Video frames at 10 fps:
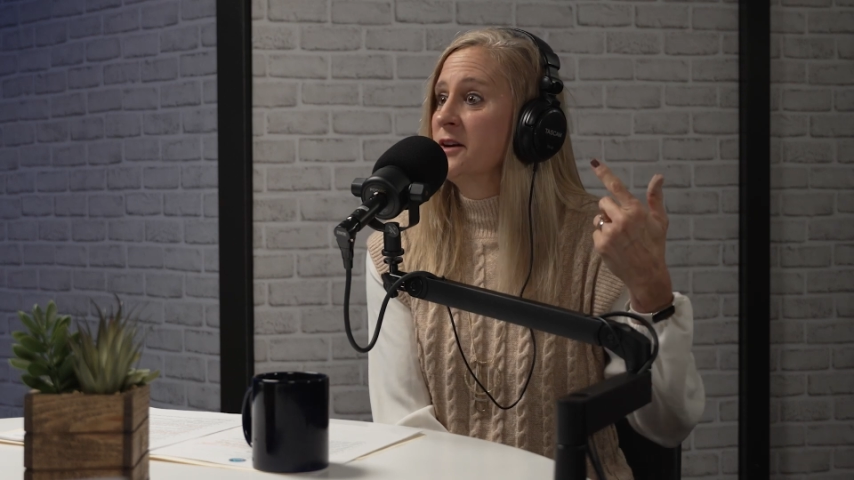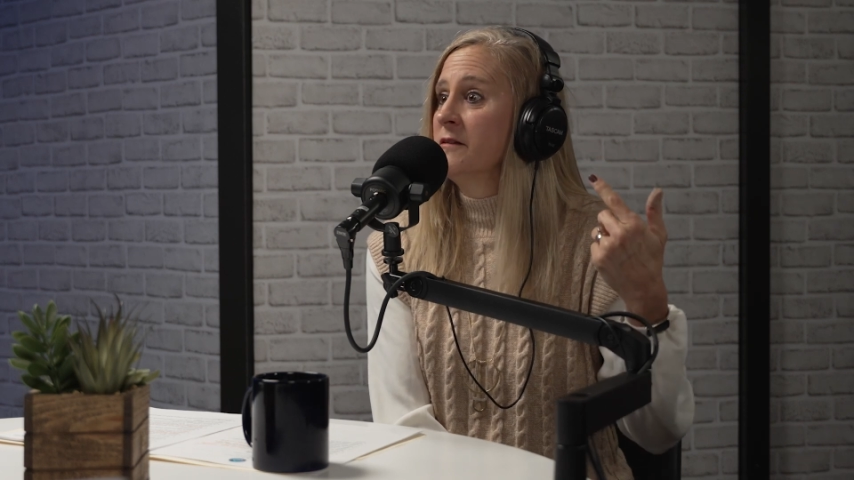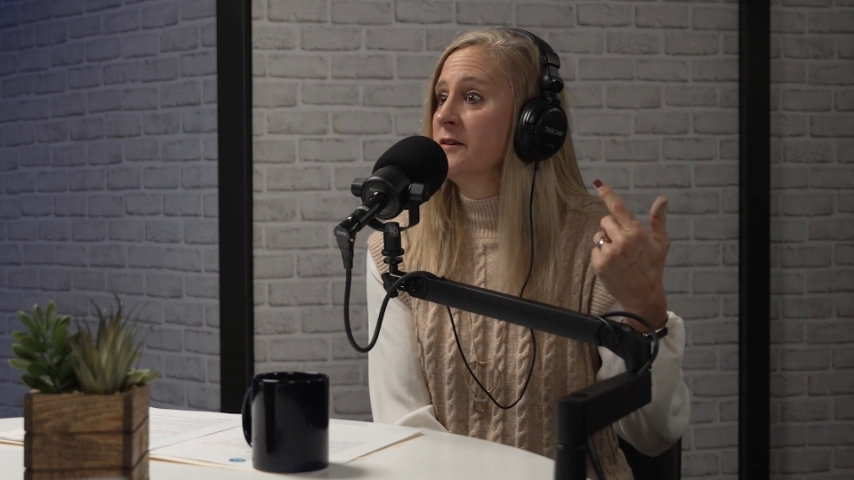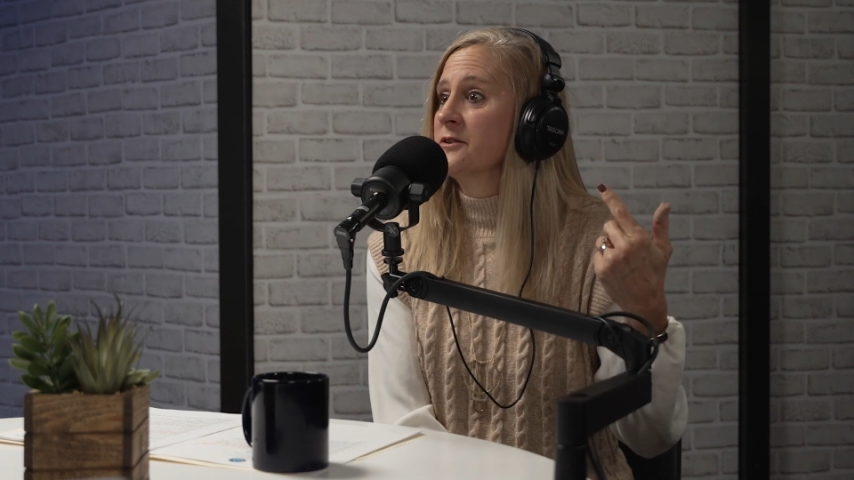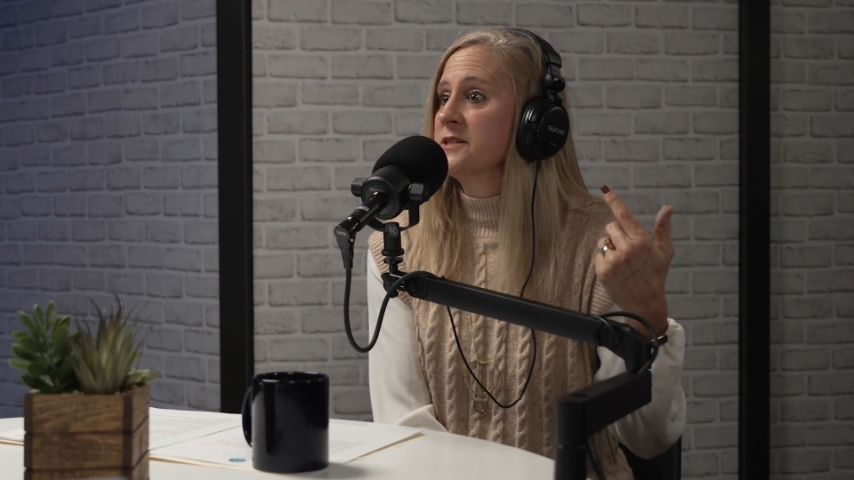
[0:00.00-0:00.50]

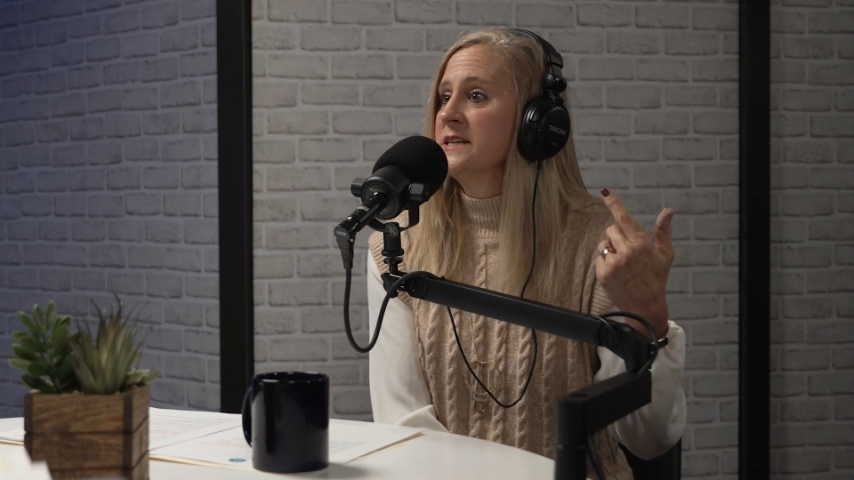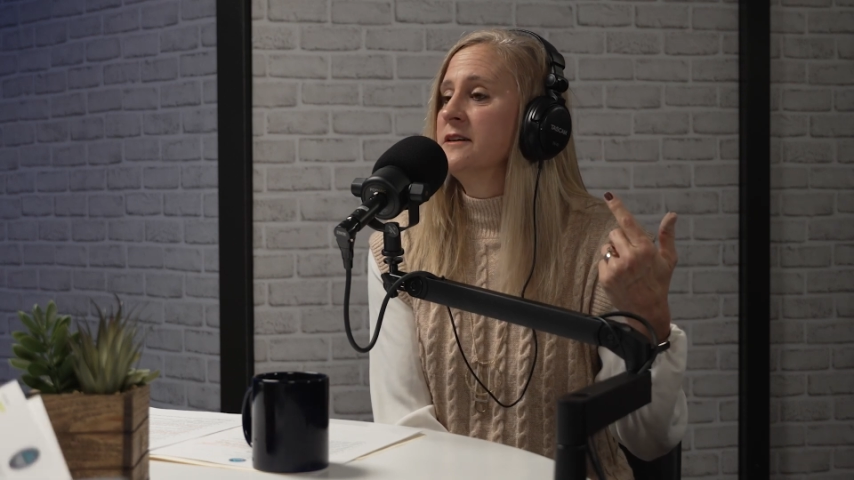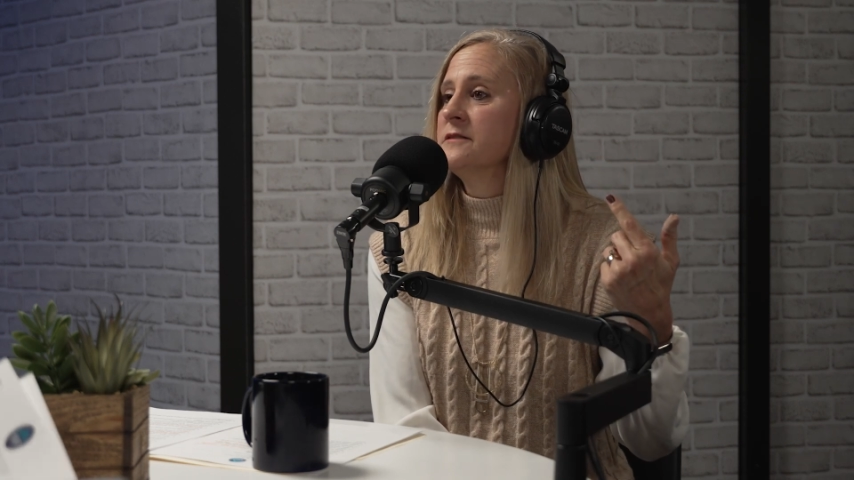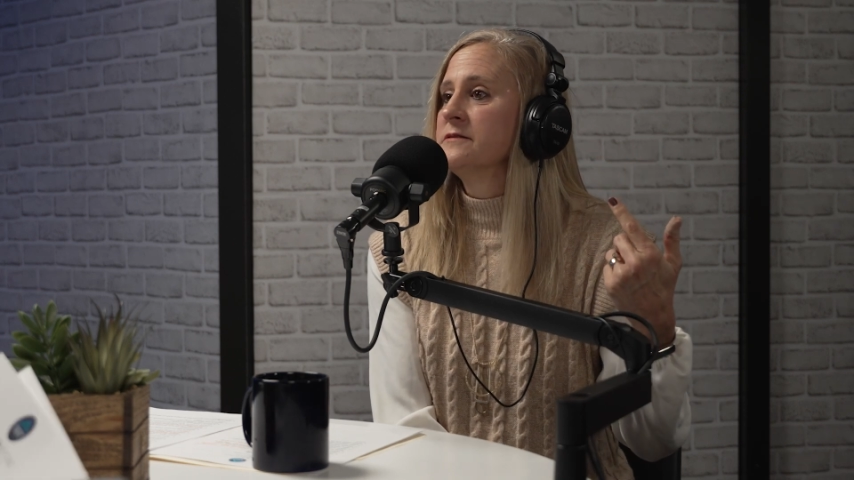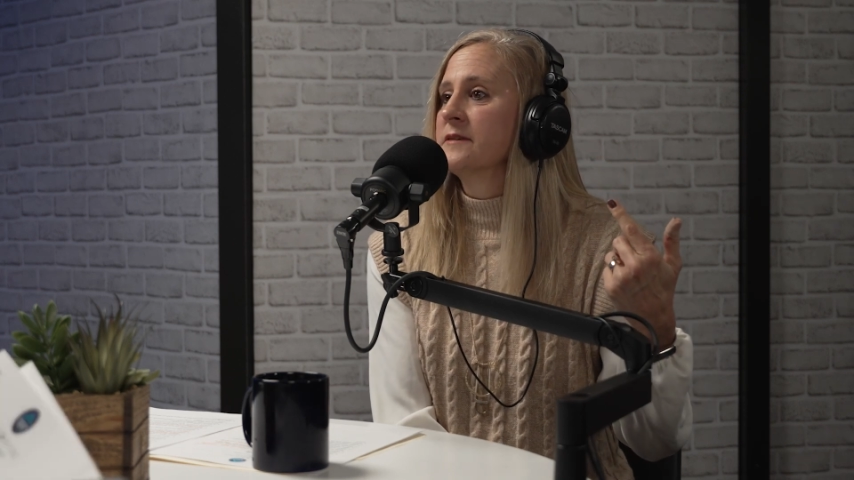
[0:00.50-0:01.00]
over
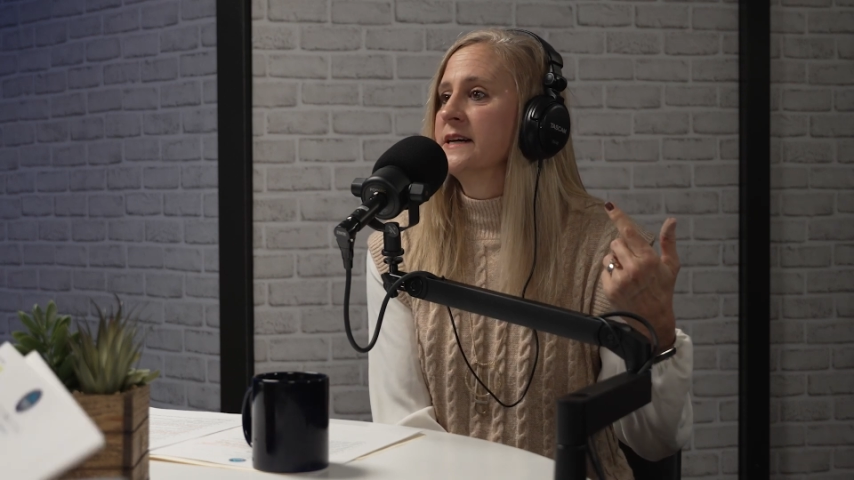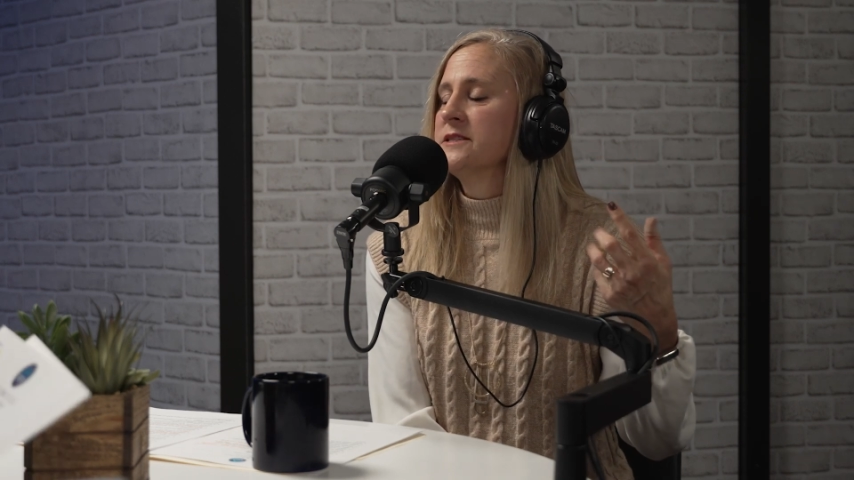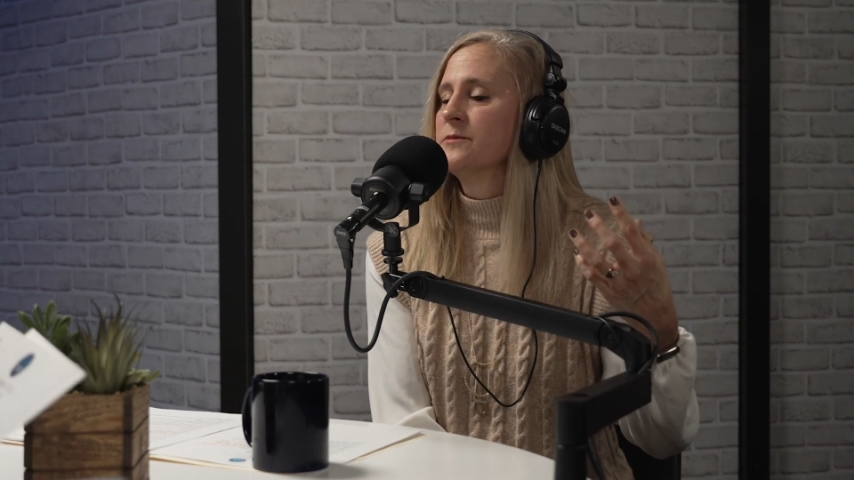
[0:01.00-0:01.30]
yourself, right?